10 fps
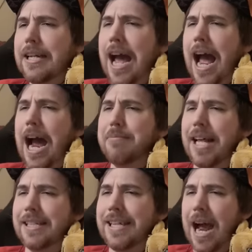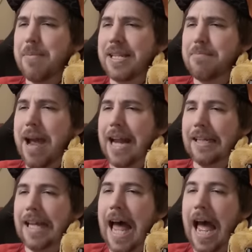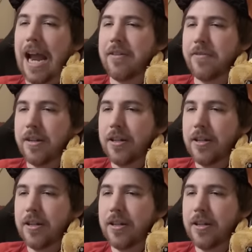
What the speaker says: I'm the dumbest man alive.